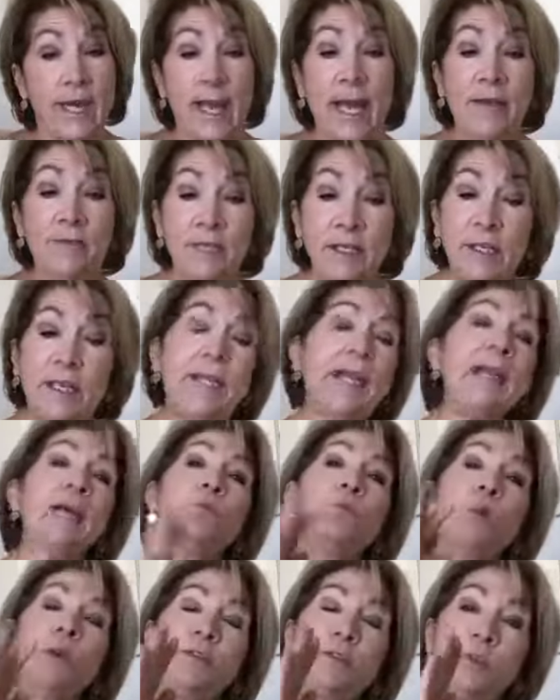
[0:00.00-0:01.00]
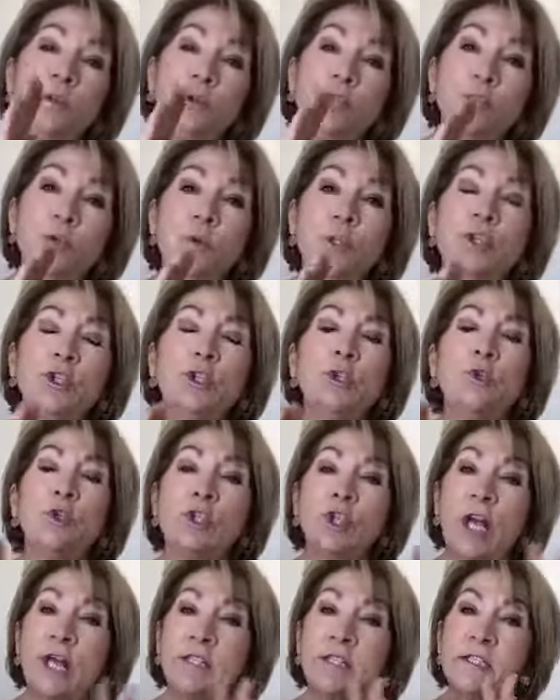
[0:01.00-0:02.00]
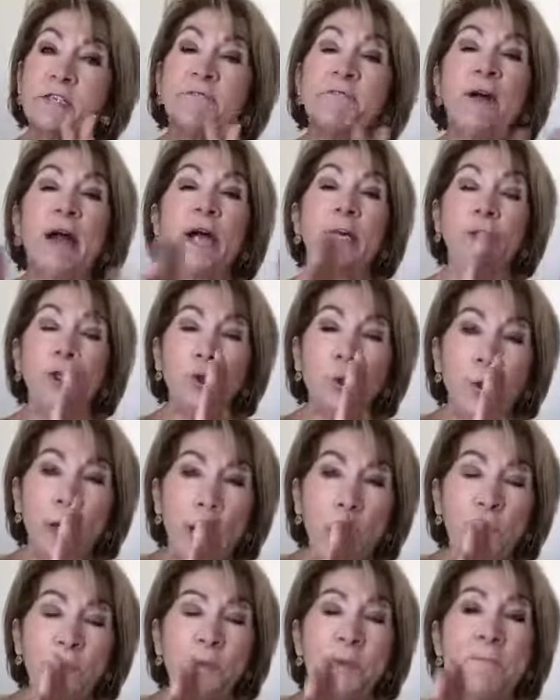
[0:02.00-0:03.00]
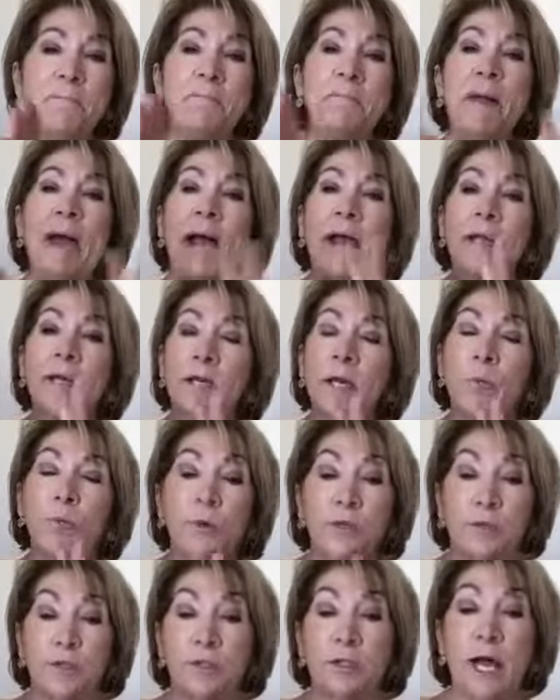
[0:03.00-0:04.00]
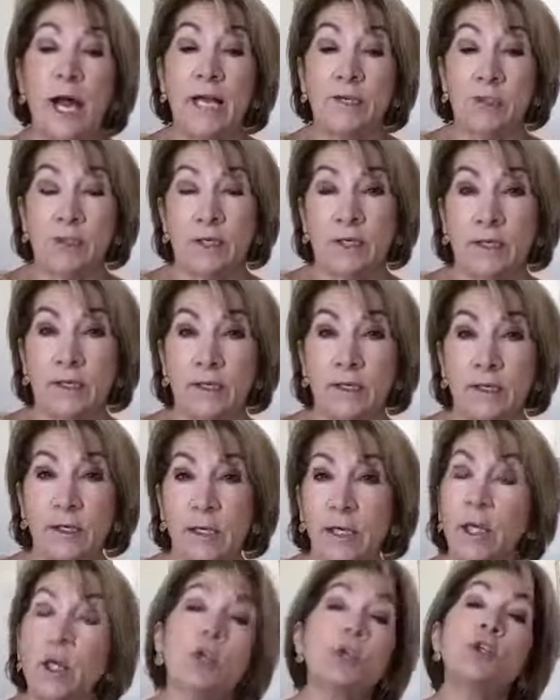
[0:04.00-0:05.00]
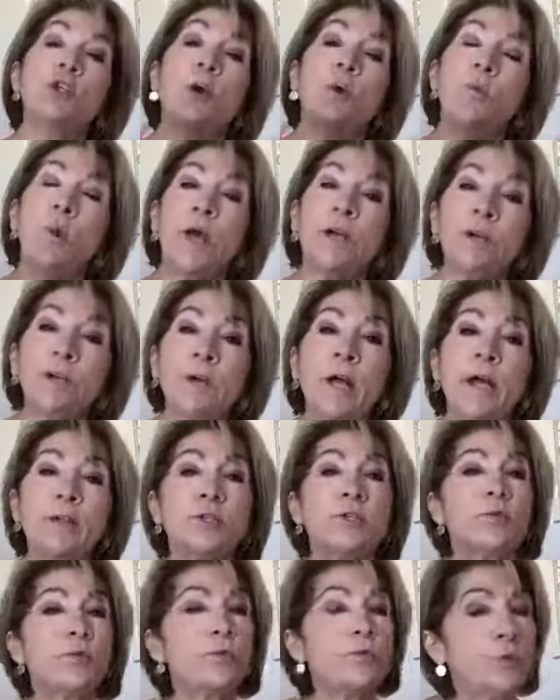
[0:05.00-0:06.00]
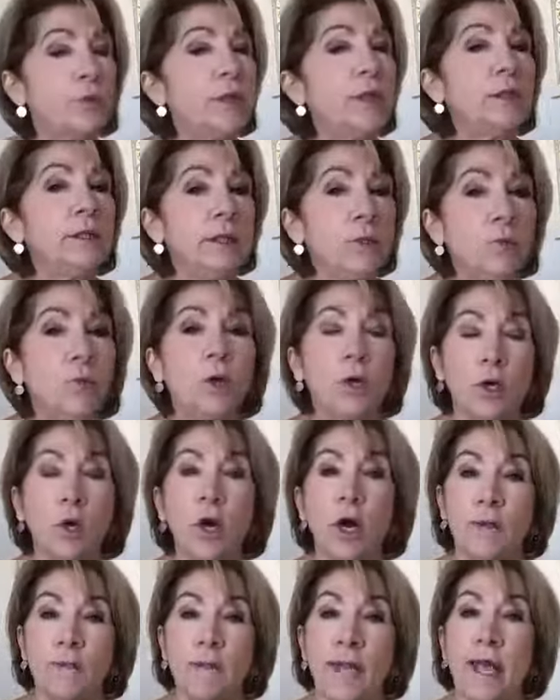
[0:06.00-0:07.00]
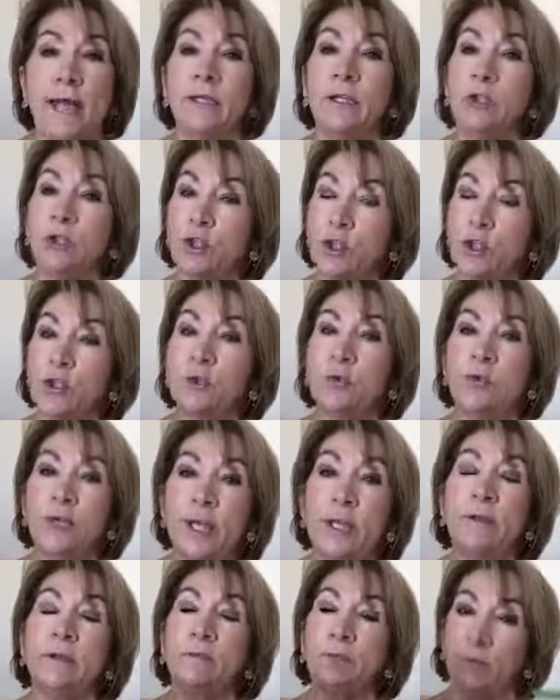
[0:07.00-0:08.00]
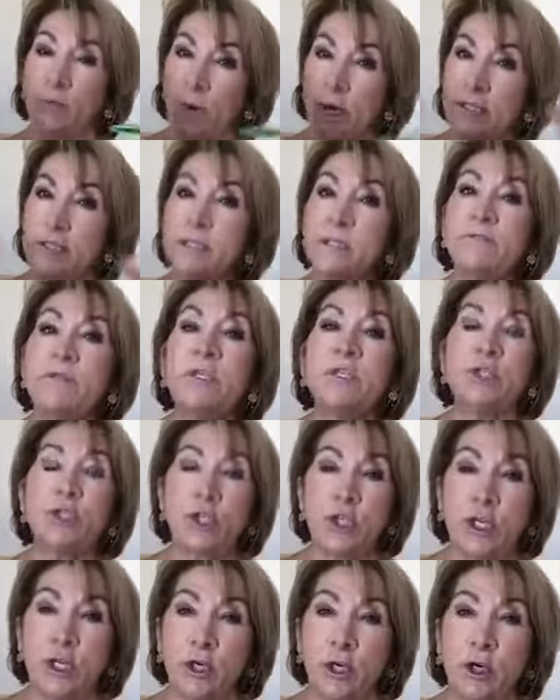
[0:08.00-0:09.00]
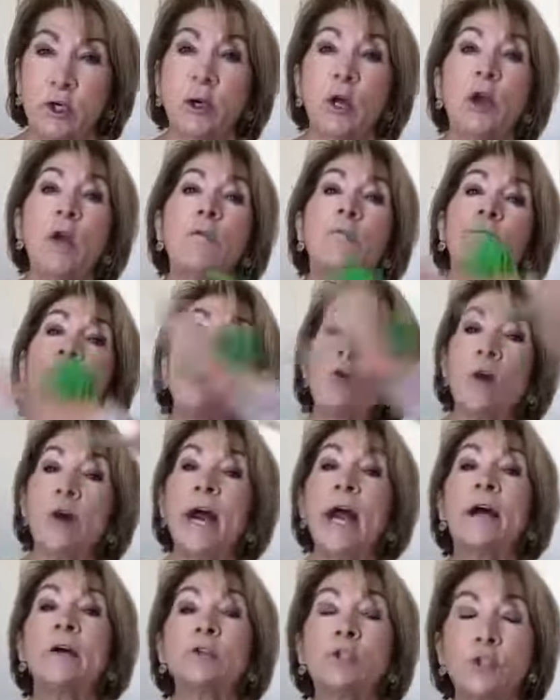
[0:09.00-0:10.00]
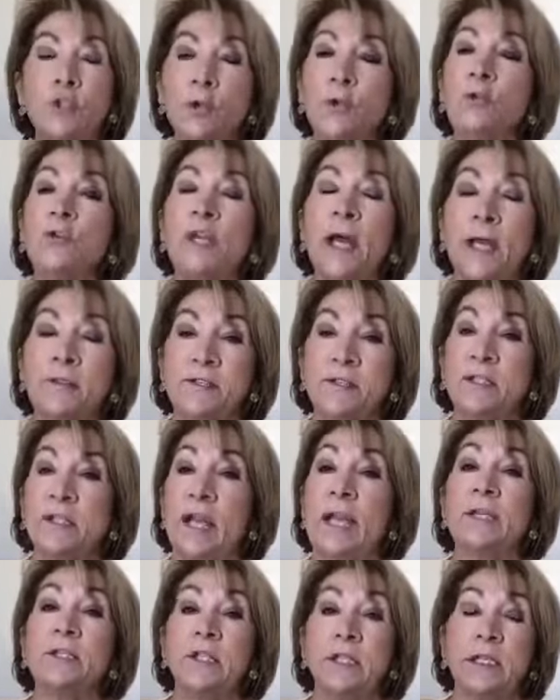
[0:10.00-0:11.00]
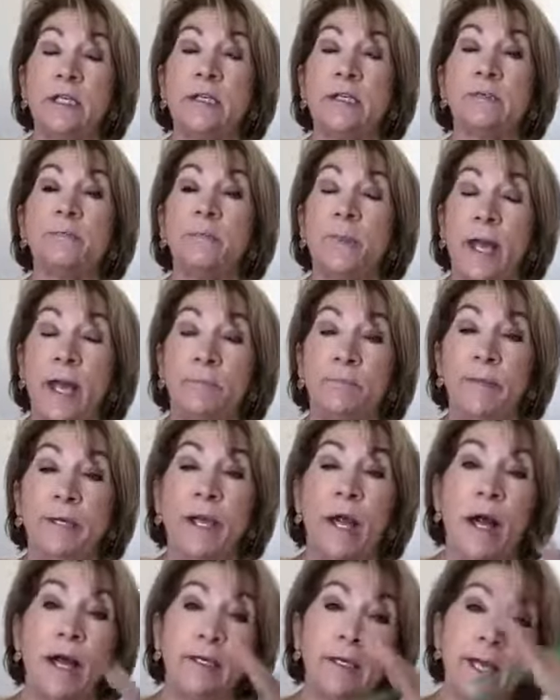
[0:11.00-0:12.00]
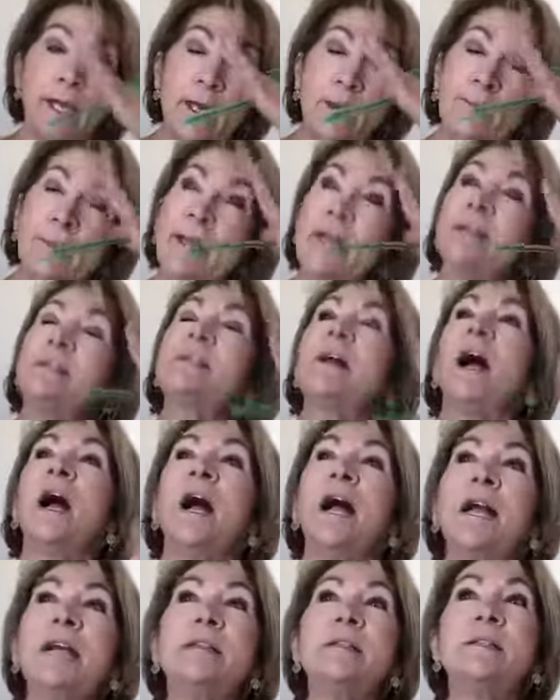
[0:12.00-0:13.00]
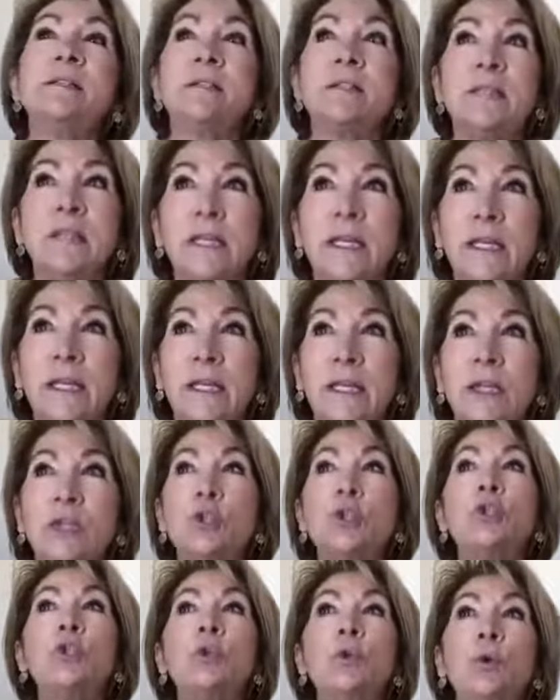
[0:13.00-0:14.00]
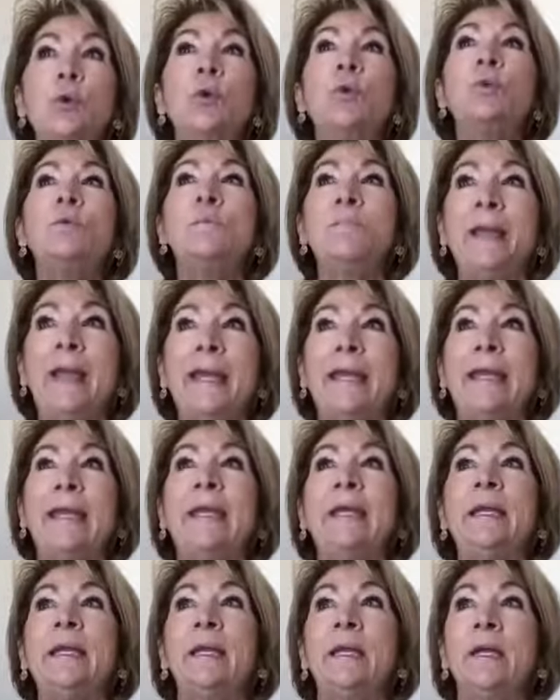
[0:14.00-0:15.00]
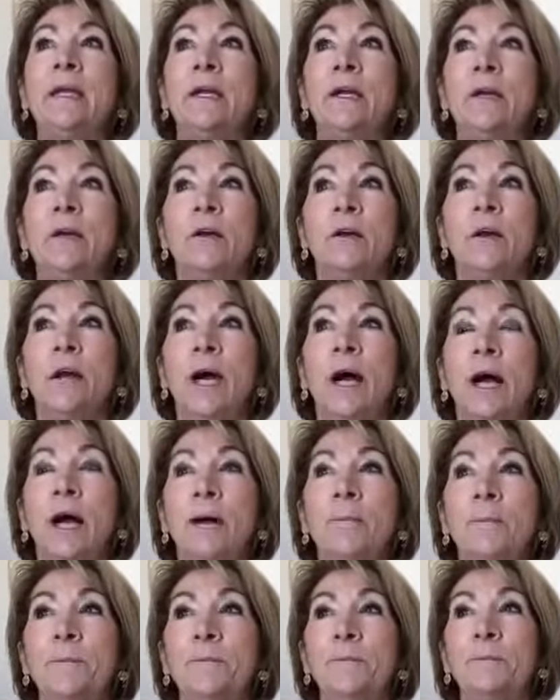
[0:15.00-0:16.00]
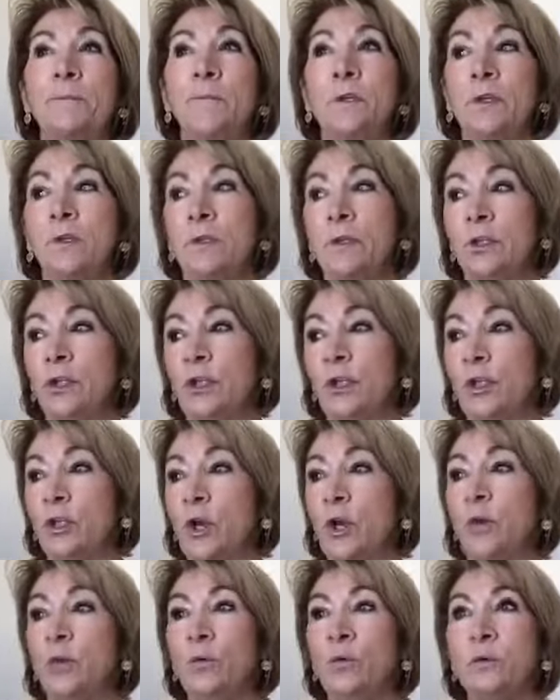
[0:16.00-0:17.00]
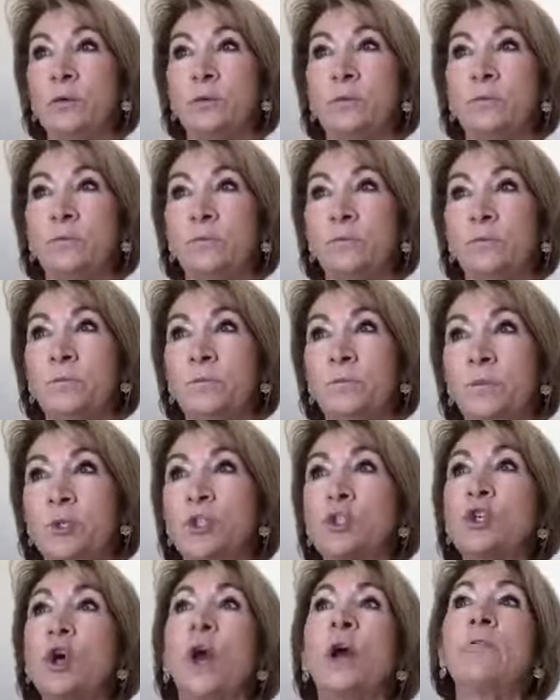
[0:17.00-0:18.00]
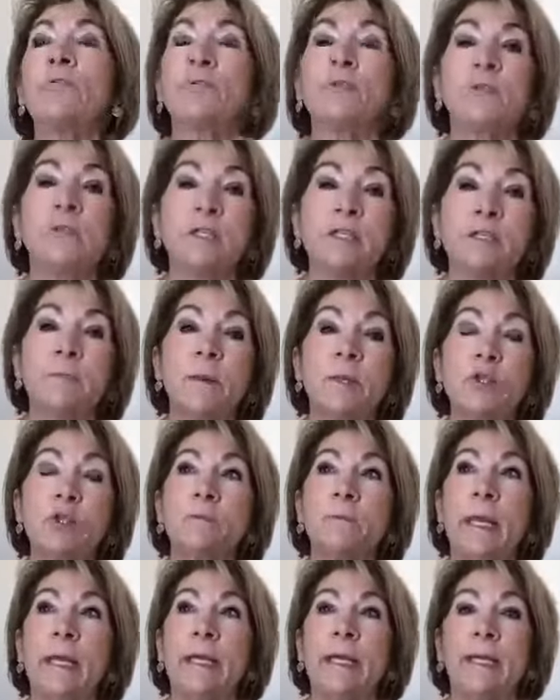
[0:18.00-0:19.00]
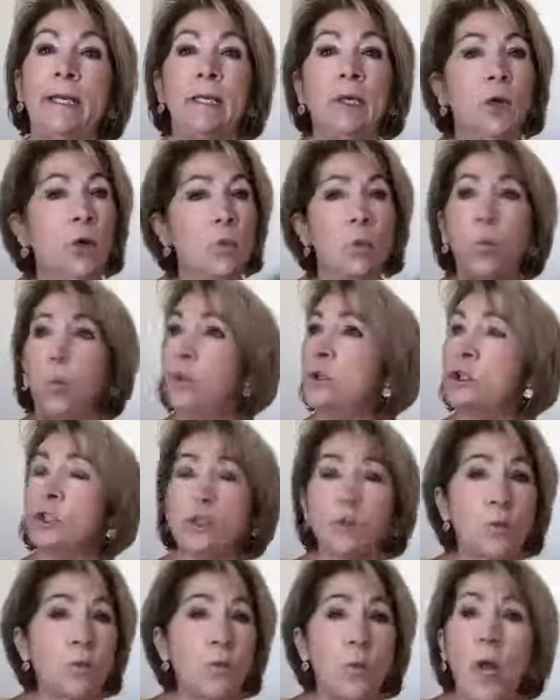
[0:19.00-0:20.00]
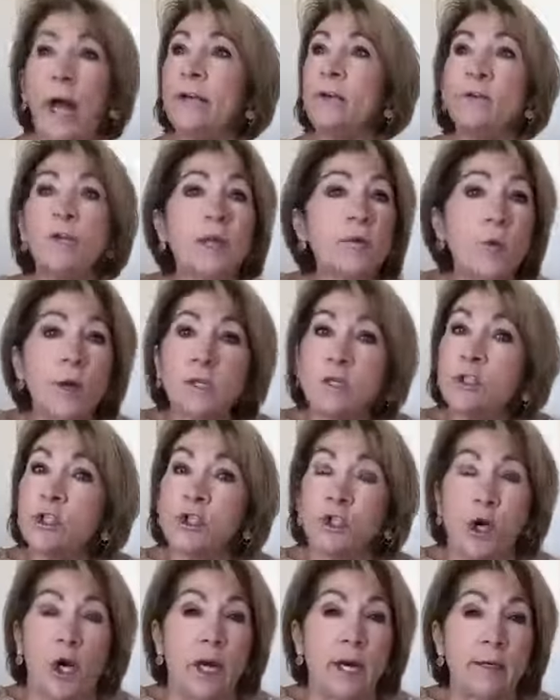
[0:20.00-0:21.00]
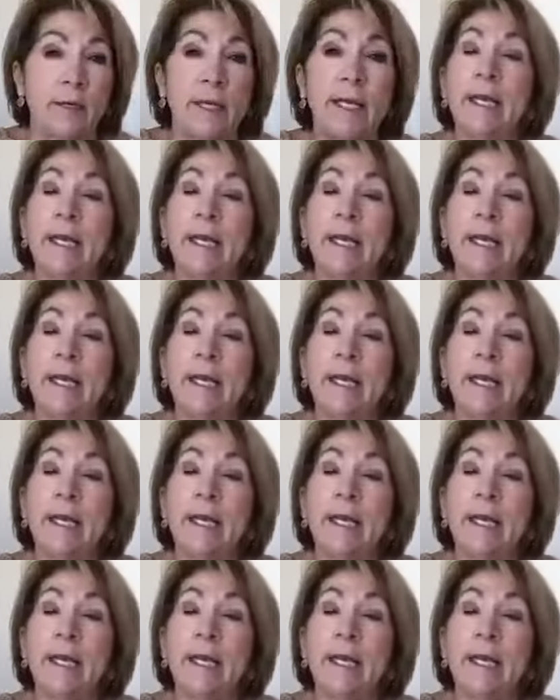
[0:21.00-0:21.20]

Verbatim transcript: And then again, what you do is you justify it, you help them back it up with the logic. So I want you guys to really work on that in, two th- in the rest of this year for our 2018 and beyond, because I see too many, um, you know, start for this much money. Why do they want to start?